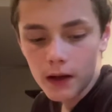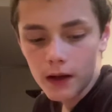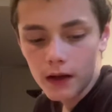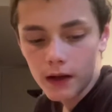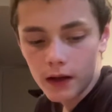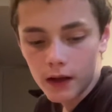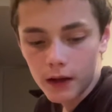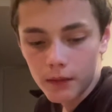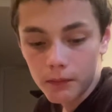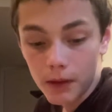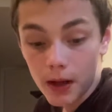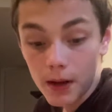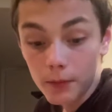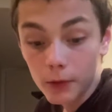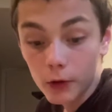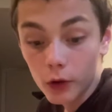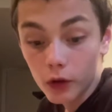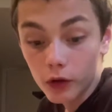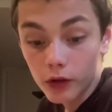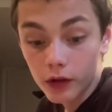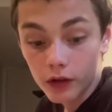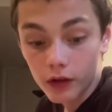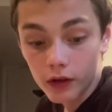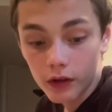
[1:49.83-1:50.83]
Uh, my
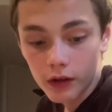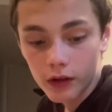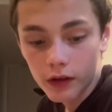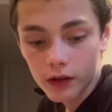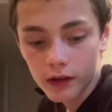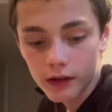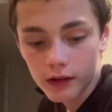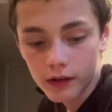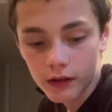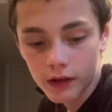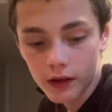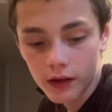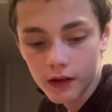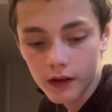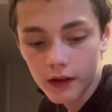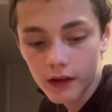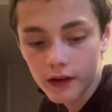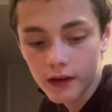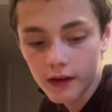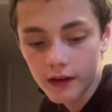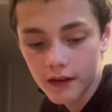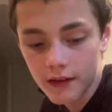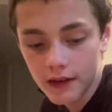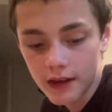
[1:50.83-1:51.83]
bro can,
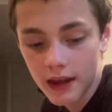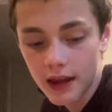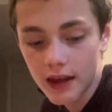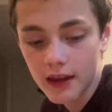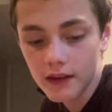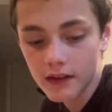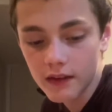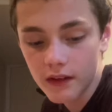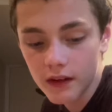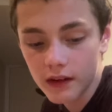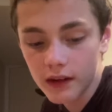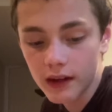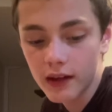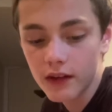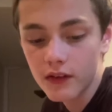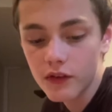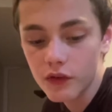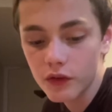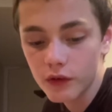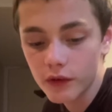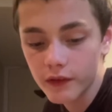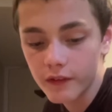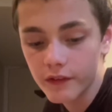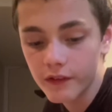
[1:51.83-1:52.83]
can, can,
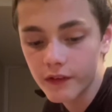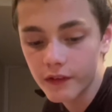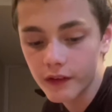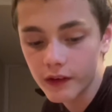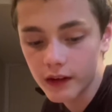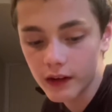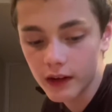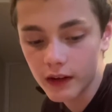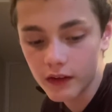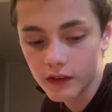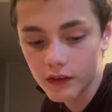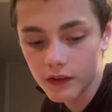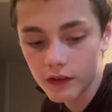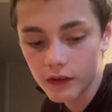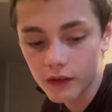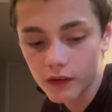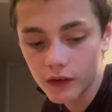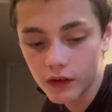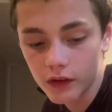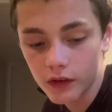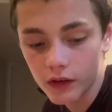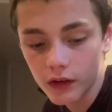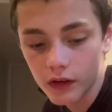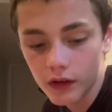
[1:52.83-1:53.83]
cancer of can,
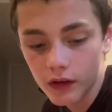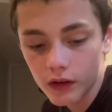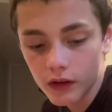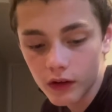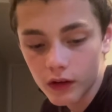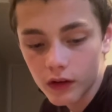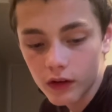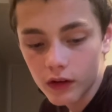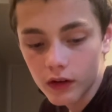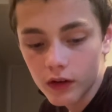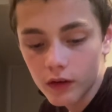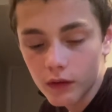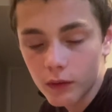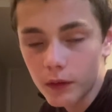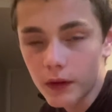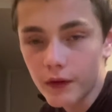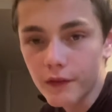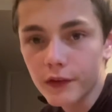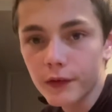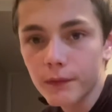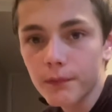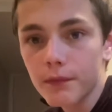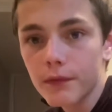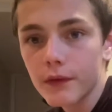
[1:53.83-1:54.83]

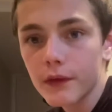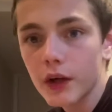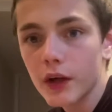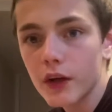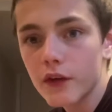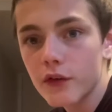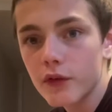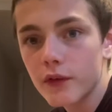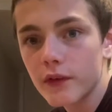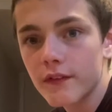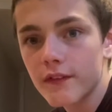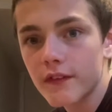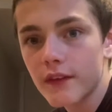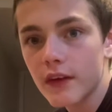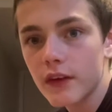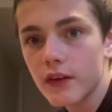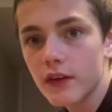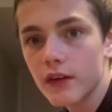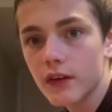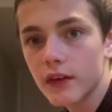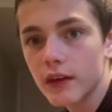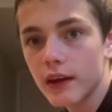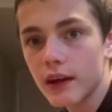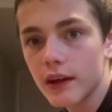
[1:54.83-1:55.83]
whatever cancer of
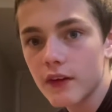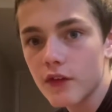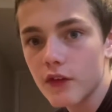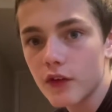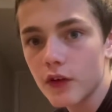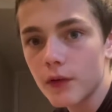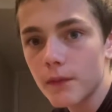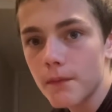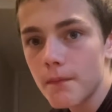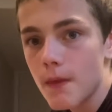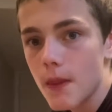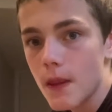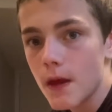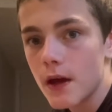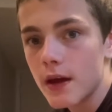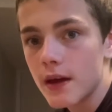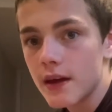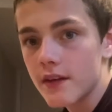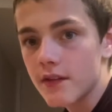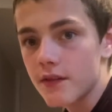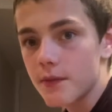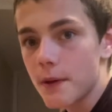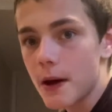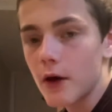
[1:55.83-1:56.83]
cancer
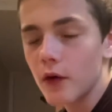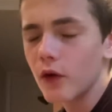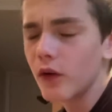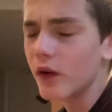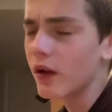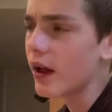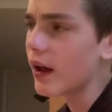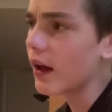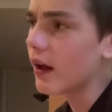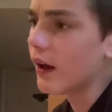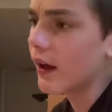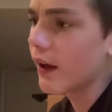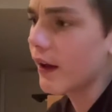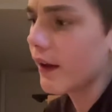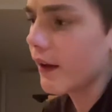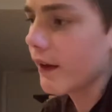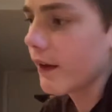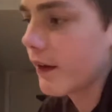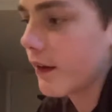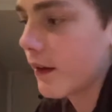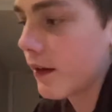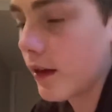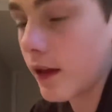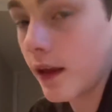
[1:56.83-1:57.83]
is about uh,
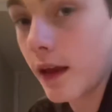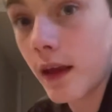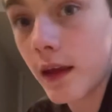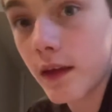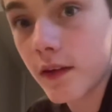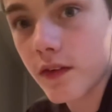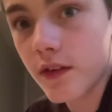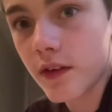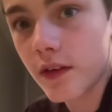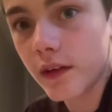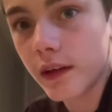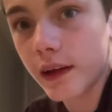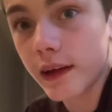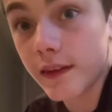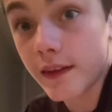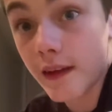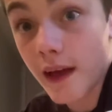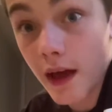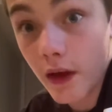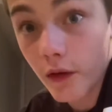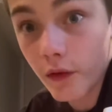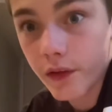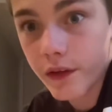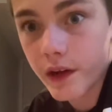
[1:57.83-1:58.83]
it's like
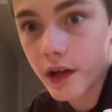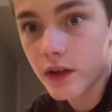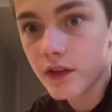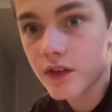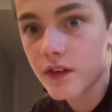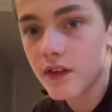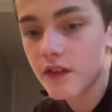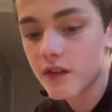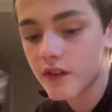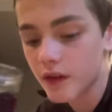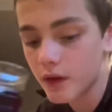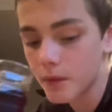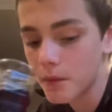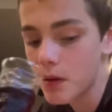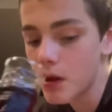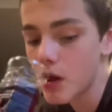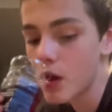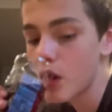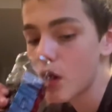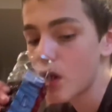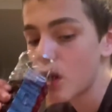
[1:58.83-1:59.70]
the healthcare system.